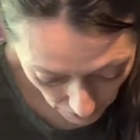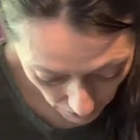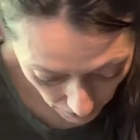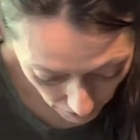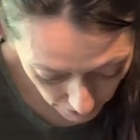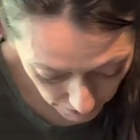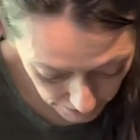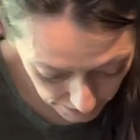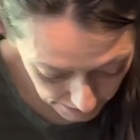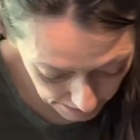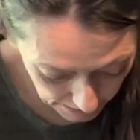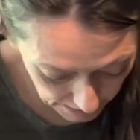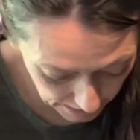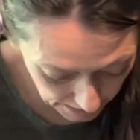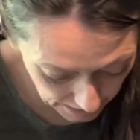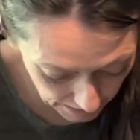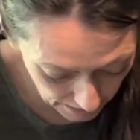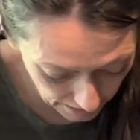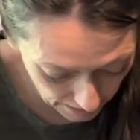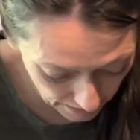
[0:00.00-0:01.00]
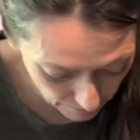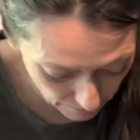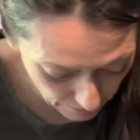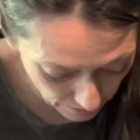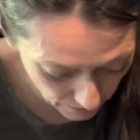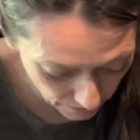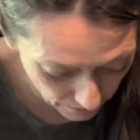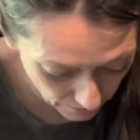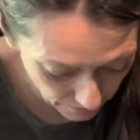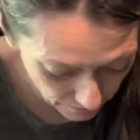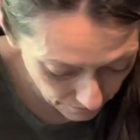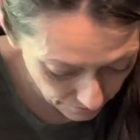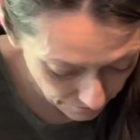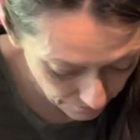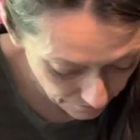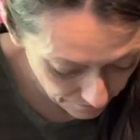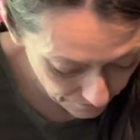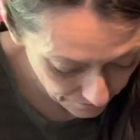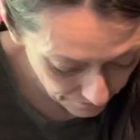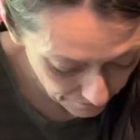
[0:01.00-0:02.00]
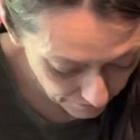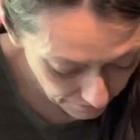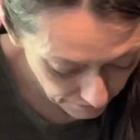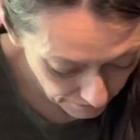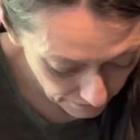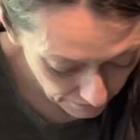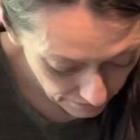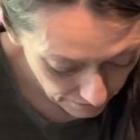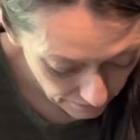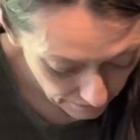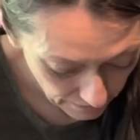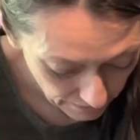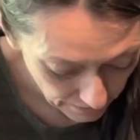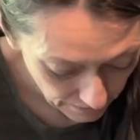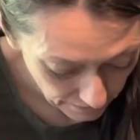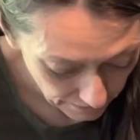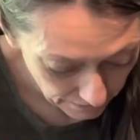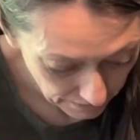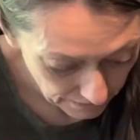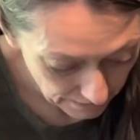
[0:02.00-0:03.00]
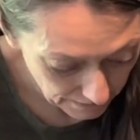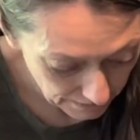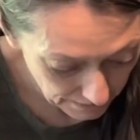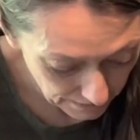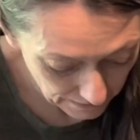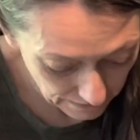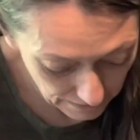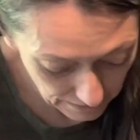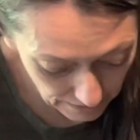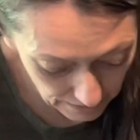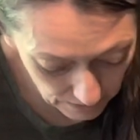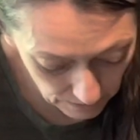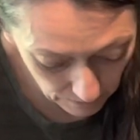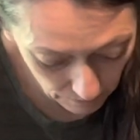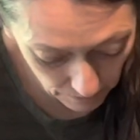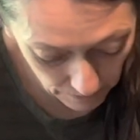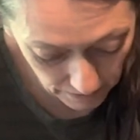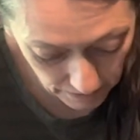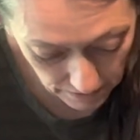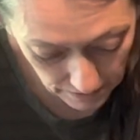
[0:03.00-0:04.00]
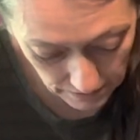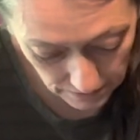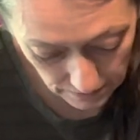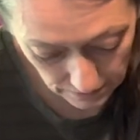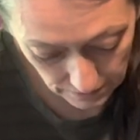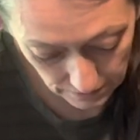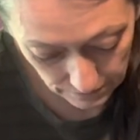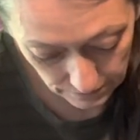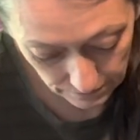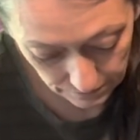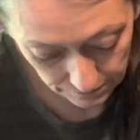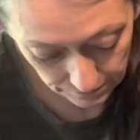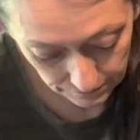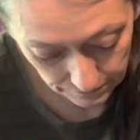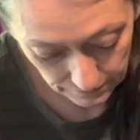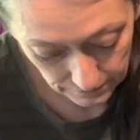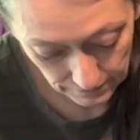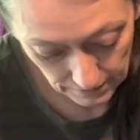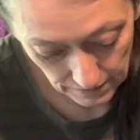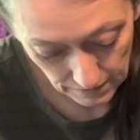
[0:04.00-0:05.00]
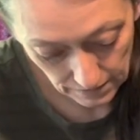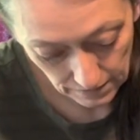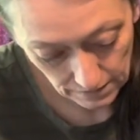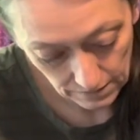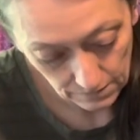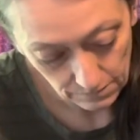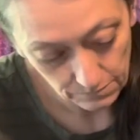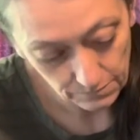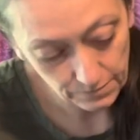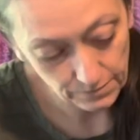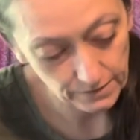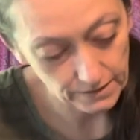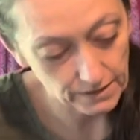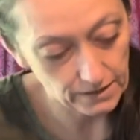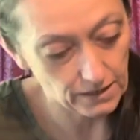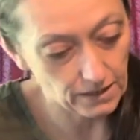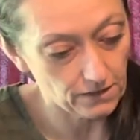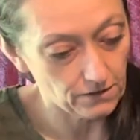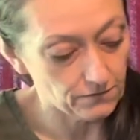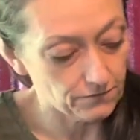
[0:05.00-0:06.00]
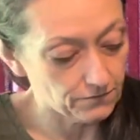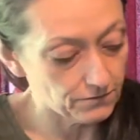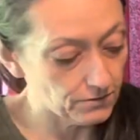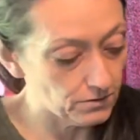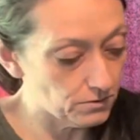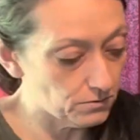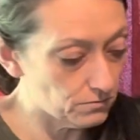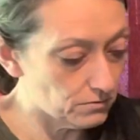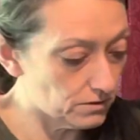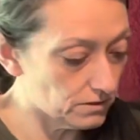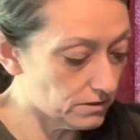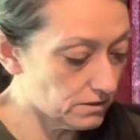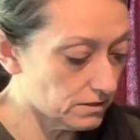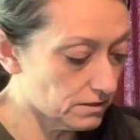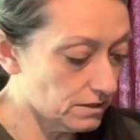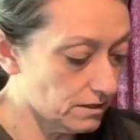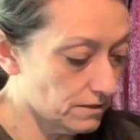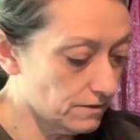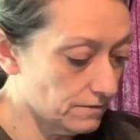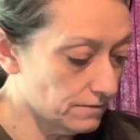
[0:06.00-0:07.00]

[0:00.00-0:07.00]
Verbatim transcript: hard to see them all. And see this one, plenty of roots.